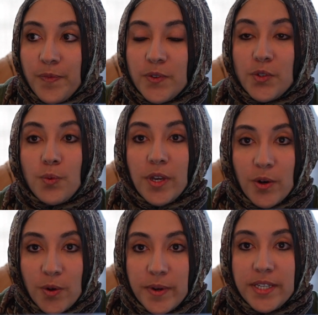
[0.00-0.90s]
So we
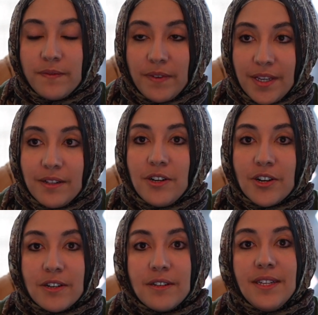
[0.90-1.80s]
always feel
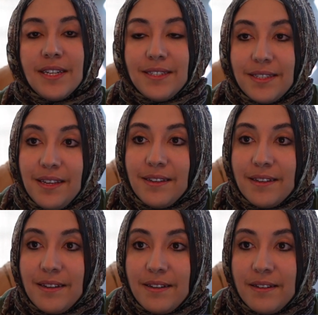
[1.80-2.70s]
heard and seen,
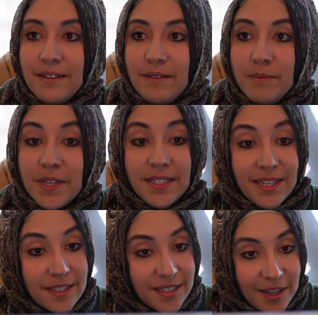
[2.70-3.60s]
because
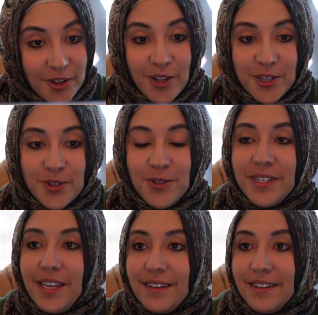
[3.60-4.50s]
that's a psychological
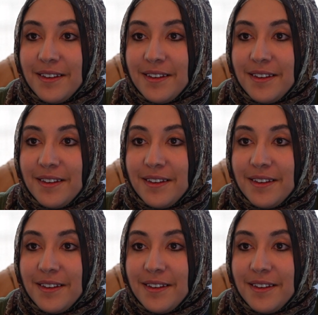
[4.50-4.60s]
need.